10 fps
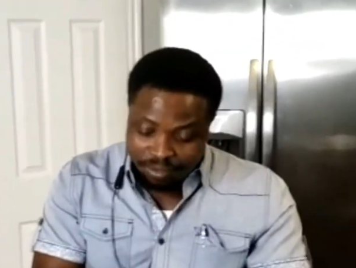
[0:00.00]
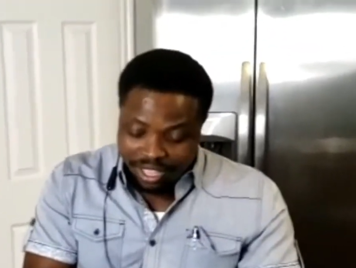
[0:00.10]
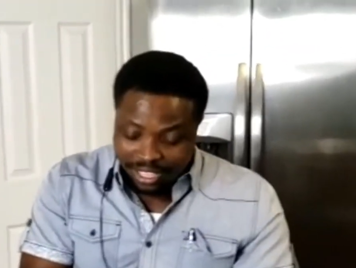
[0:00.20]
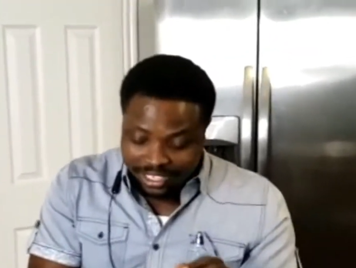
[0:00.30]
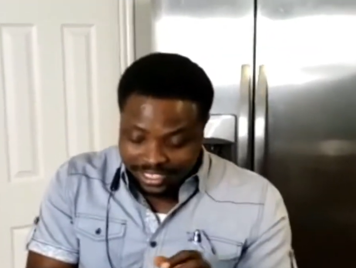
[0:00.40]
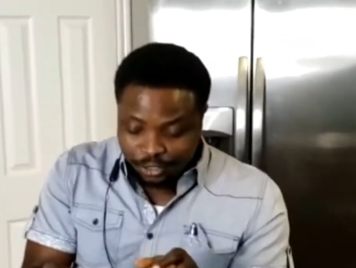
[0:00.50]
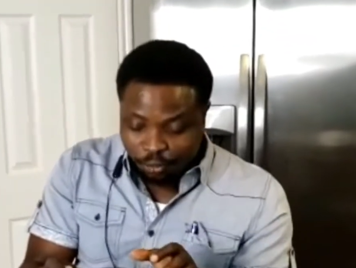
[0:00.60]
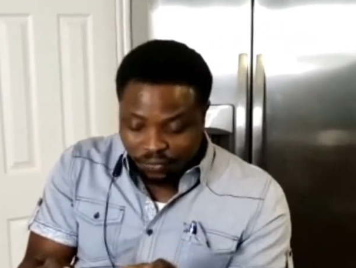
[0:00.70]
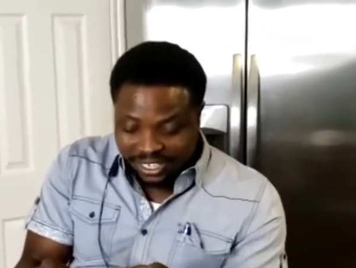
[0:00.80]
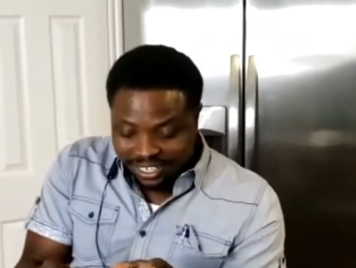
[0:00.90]
This is
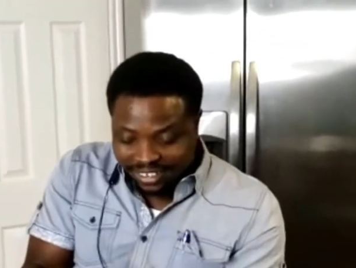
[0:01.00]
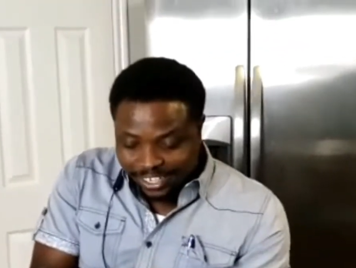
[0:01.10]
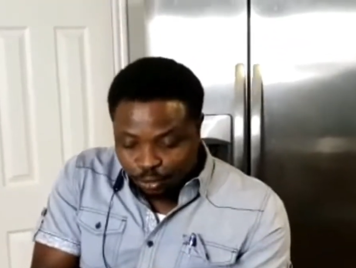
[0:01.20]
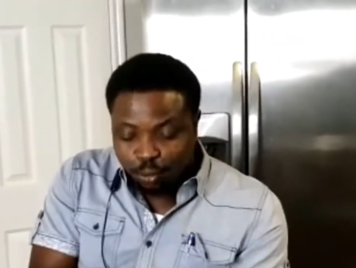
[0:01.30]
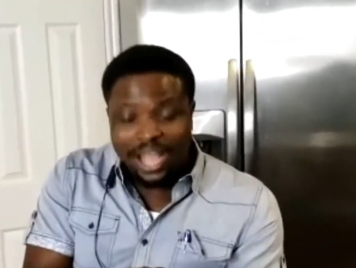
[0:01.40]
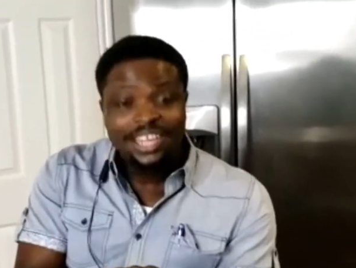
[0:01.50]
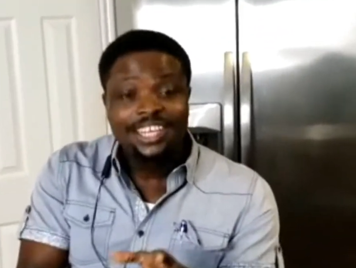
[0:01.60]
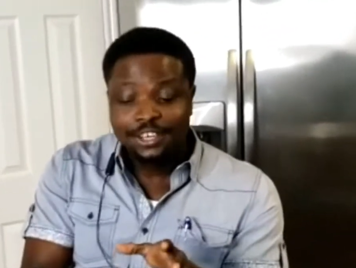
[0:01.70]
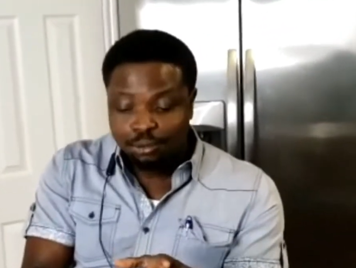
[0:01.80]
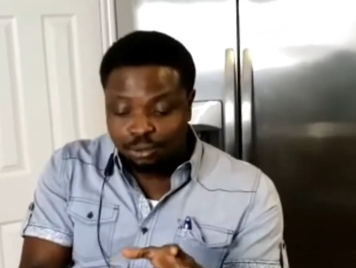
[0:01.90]
OFADA rice.
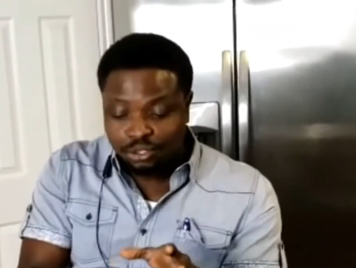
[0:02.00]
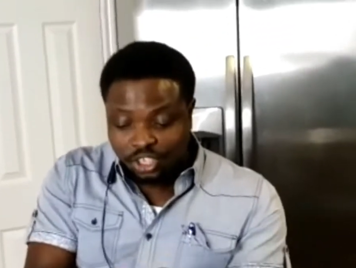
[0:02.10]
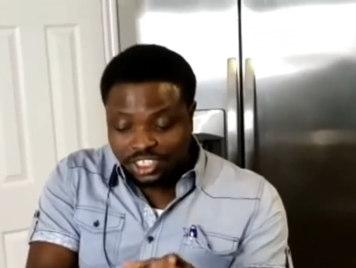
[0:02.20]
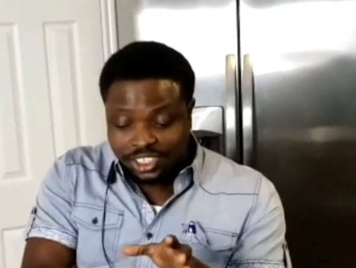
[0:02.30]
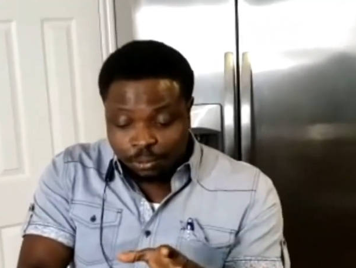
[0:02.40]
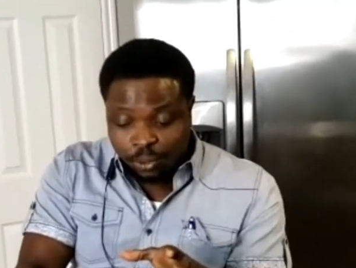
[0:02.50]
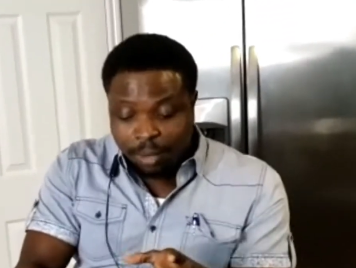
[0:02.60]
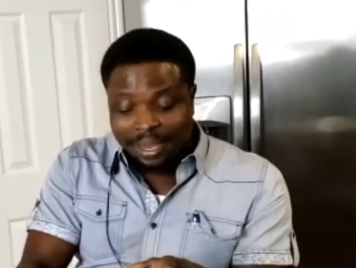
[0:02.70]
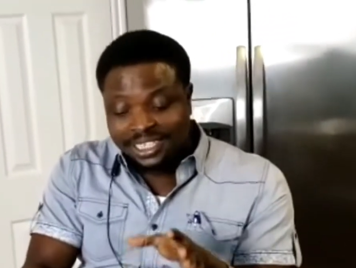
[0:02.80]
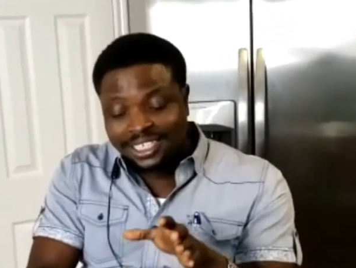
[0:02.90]
Just the way
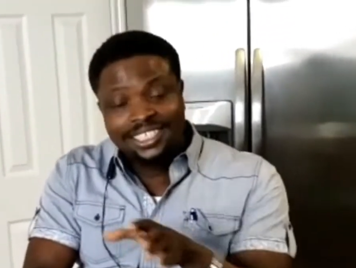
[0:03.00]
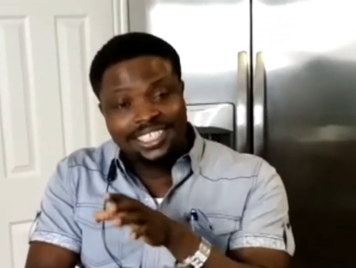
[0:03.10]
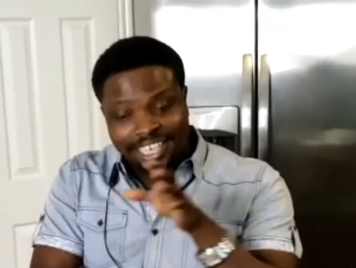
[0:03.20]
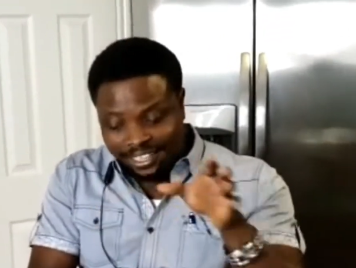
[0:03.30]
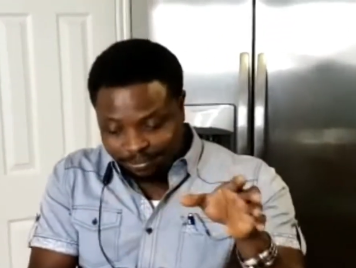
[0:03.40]
Bashen J.